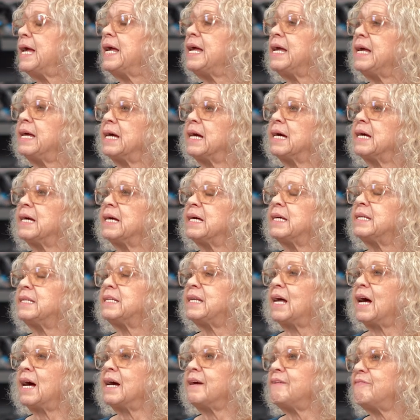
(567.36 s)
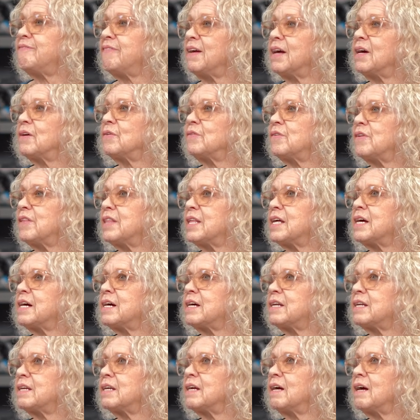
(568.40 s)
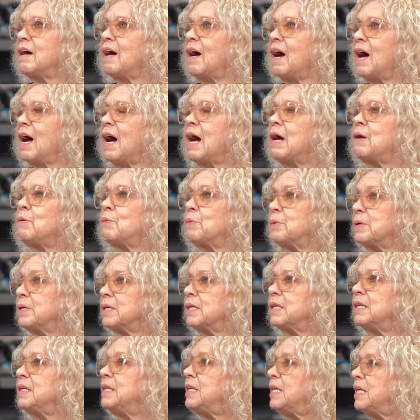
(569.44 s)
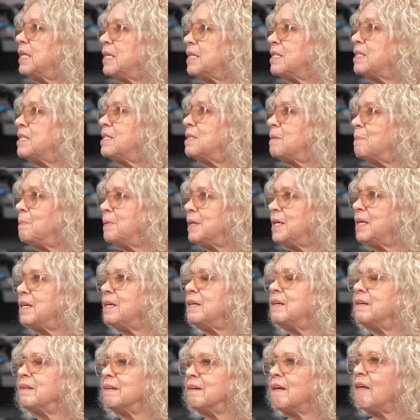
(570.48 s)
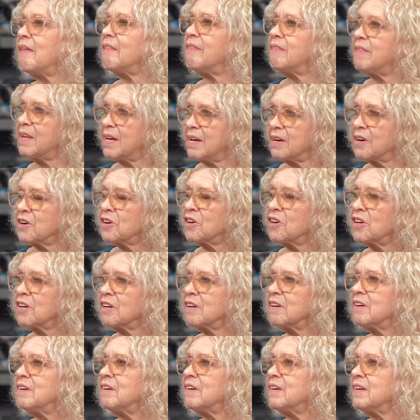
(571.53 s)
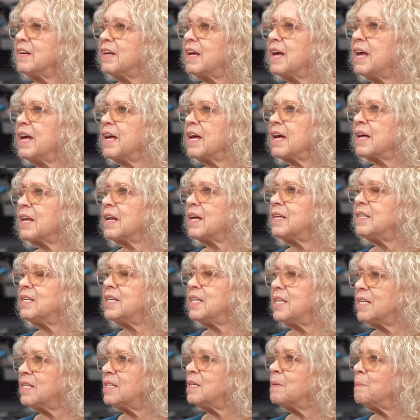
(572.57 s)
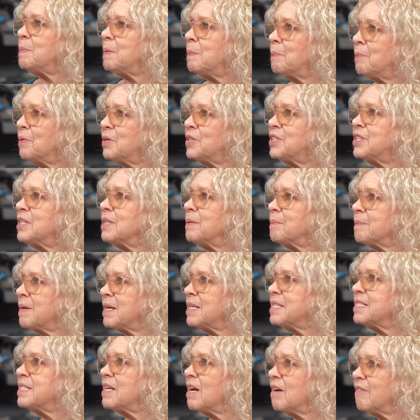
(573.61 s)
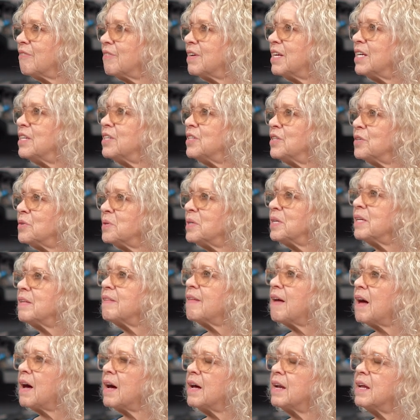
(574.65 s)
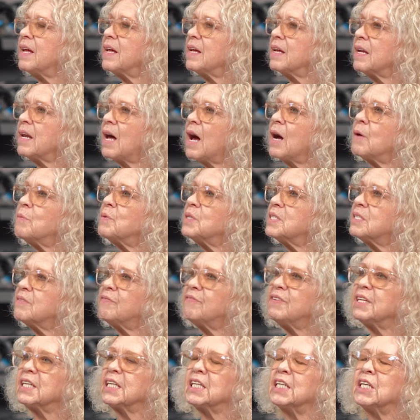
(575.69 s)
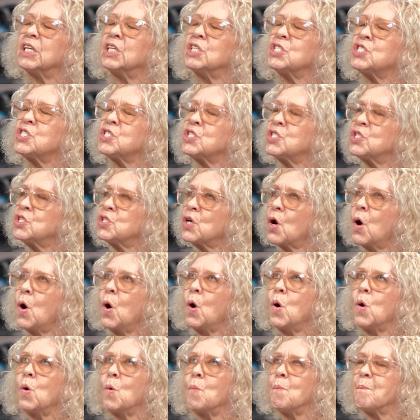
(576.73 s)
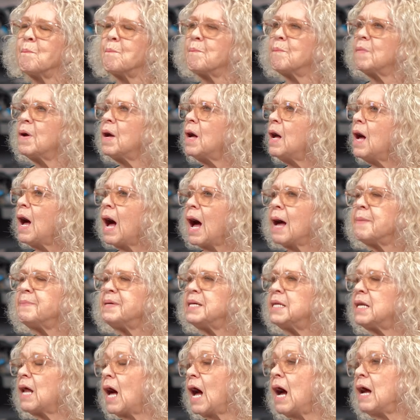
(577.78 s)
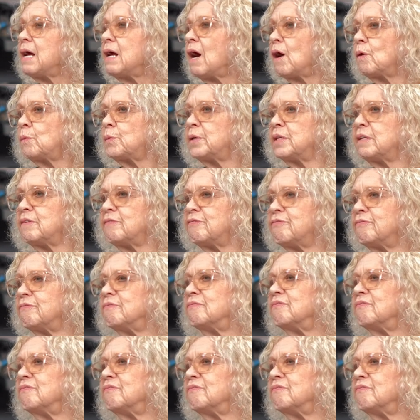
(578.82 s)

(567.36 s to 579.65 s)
And I found that I really needed to be there and I needed to be pushing myself and doing that. And I was feeling so, I mean, I already